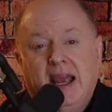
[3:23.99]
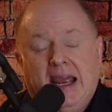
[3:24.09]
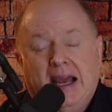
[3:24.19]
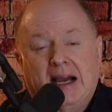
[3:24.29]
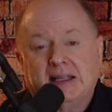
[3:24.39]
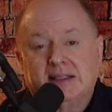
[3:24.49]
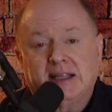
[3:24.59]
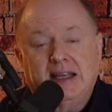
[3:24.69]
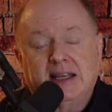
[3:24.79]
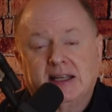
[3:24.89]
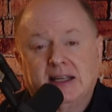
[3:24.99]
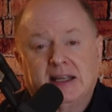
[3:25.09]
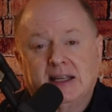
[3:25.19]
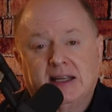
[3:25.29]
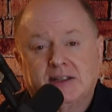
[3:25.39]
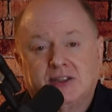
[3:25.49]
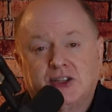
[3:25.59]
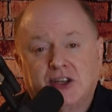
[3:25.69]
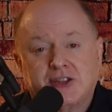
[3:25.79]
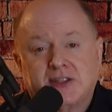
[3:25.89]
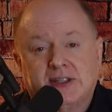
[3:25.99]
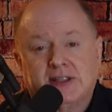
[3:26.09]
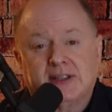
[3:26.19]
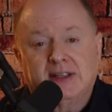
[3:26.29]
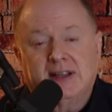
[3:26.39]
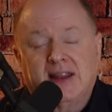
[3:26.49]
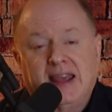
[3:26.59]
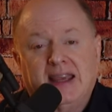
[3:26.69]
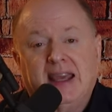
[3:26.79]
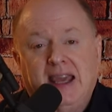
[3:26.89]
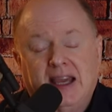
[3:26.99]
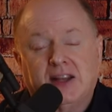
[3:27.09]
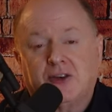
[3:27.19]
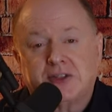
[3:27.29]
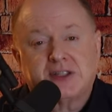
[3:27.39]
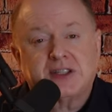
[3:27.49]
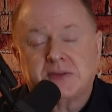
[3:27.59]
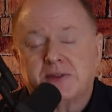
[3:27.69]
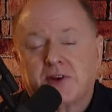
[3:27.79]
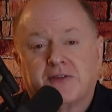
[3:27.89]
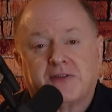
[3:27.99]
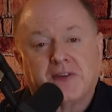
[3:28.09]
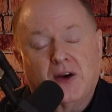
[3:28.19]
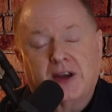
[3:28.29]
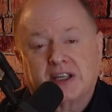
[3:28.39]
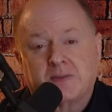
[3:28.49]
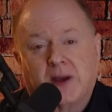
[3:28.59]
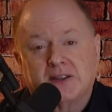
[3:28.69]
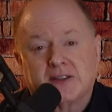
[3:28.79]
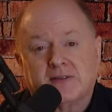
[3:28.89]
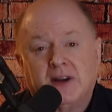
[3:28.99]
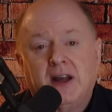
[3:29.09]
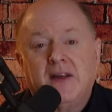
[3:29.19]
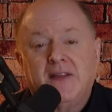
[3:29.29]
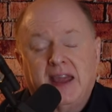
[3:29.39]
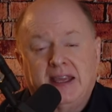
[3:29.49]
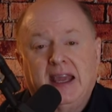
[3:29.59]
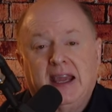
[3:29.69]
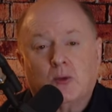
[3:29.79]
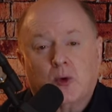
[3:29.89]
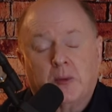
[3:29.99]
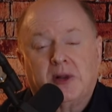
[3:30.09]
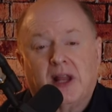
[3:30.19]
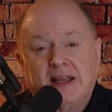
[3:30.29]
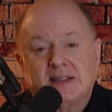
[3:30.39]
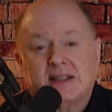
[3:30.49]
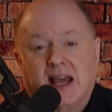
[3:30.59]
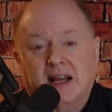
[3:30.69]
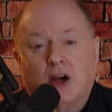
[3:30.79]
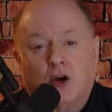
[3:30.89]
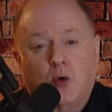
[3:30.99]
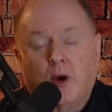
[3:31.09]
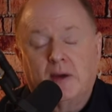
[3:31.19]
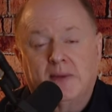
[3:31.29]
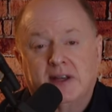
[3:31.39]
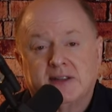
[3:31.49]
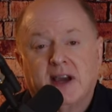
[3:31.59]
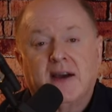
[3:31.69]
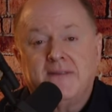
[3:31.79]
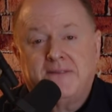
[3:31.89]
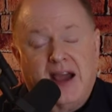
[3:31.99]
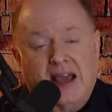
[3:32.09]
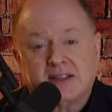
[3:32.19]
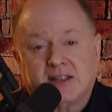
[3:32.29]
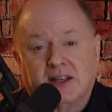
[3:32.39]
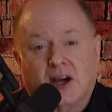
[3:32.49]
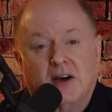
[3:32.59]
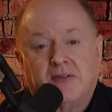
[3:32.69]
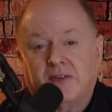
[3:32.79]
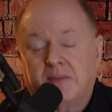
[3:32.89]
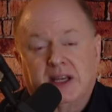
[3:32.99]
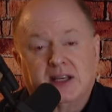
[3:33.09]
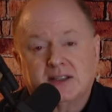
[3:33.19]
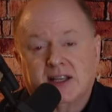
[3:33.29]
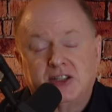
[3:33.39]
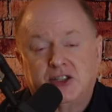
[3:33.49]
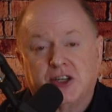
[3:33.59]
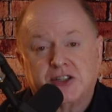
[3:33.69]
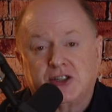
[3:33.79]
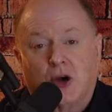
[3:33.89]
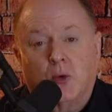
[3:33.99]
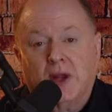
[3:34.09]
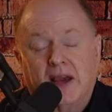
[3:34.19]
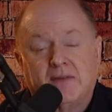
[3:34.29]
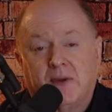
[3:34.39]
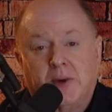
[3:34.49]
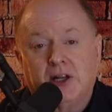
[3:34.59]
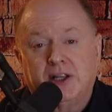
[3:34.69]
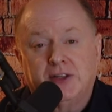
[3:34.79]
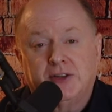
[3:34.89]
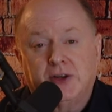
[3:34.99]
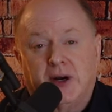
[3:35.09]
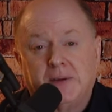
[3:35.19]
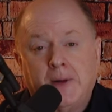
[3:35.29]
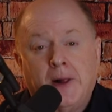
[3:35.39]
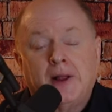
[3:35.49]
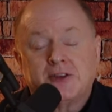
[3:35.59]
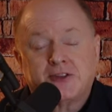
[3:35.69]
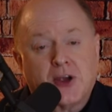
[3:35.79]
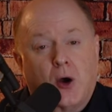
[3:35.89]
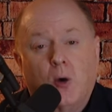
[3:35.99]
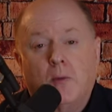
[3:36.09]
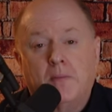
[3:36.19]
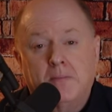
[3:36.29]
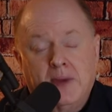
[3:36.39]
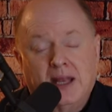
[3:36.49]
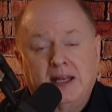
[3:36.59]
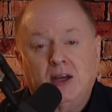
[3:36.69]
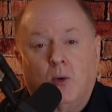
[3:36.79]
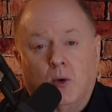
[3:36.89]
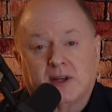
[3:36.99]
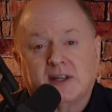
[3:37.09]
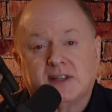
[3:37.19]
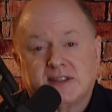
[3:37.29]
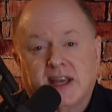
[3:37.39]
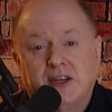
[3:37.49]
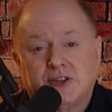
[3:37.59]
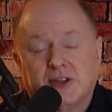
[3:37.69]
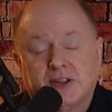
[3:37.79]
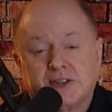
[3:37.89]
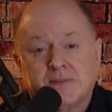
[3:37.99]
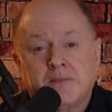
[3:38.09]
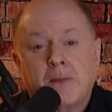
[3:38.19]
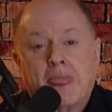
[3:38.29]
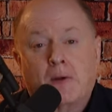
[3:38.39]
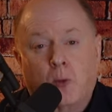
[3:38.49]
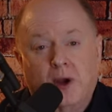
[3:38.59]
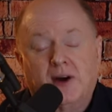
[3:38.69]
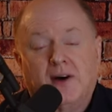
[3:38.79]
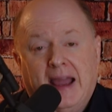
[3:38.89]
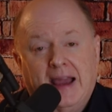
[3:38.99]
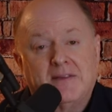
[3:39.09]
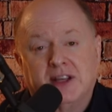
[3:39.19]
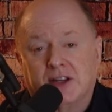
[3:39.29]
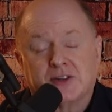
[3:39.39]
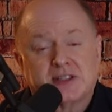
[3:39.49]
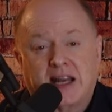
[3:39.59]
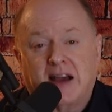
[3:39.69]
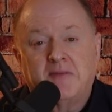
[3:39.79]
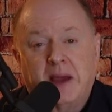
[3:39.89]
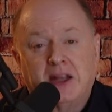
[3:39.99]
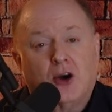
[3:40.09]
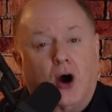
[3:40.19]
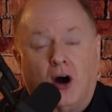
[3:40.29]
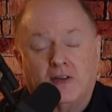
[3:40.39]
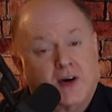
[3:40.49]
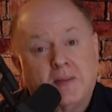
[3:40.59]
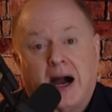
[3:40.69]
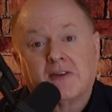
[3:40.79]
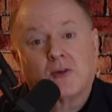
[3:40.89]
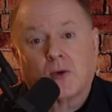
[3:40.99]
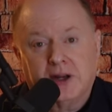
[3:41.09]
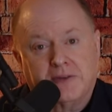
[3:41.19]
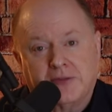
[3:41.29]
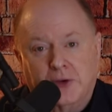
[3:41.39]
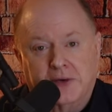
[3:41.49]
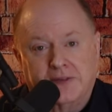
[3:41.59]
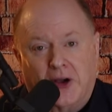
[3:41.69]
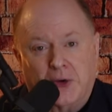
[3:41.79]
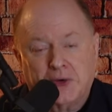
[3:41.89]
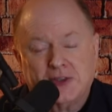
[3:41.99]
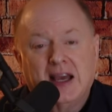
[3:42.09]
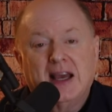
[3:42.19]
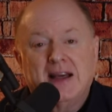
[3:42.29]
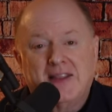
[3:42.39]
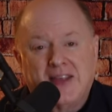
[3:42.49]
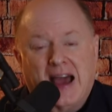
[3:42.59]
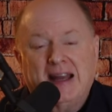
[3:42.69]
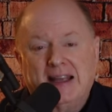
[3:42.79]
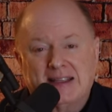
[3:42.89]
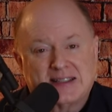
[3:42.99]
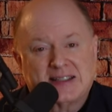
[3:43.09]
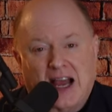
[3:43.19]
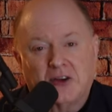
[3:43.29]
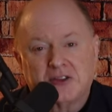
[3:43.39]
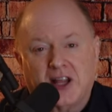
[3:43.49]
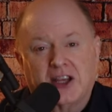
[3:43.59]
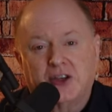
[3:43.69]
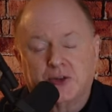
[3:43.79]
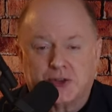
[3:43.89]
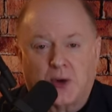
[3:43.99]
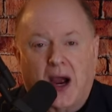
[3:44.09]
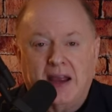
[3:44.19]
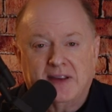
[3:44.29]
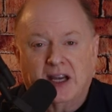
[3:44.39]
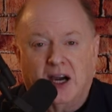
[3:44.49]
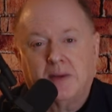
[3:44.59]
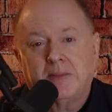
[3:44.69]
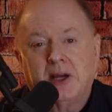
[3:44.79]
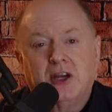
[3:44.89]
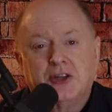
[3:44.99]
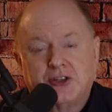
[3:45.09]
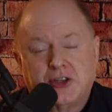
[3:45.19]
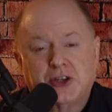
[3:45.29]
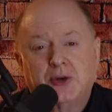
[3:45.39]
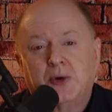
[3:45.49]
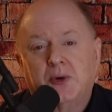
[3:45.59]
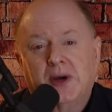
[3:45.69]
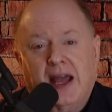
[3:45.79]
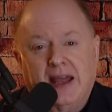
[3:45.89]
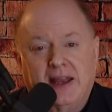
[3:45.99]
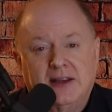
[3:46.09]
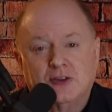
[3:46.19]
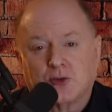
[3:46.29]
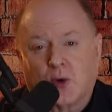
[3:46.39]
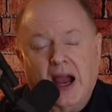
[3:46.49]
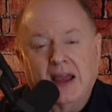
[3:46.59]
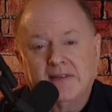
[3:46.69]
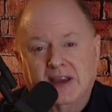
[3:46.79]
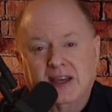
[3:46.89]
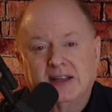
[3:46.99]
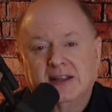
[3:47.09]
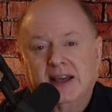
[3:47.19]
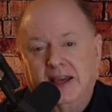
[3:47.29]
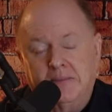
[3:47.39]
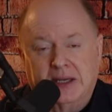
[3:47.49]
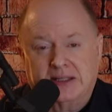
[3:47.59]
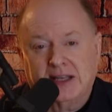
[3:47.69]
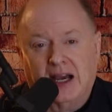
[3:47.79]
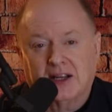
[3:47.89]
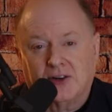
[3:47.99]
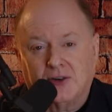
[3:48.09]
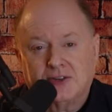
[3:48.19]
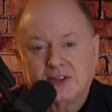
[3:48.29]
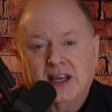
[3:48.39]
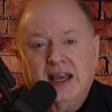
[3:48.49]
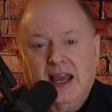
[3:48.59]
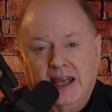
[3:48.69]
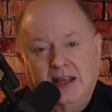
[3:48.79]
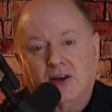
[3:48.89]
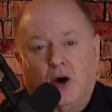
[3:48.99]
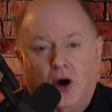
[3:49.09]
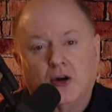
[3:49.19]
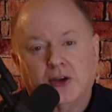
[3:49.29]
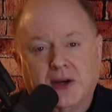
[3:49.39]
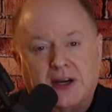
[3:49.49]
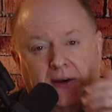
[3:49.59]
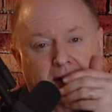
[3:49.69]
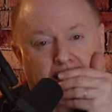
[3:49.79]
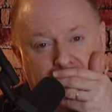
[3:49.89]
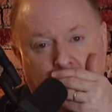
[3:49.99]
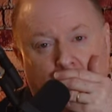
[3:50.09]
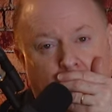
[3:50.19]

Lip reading: And those systems are very expensive. They can't replace that equipment fast enough because they just don't have the money to do it. So many organizations will have dinners, and I've been to all of them, I've run a few of those, that it sounds like you're driving up to a drive-in at McDonald's and all you're hearing is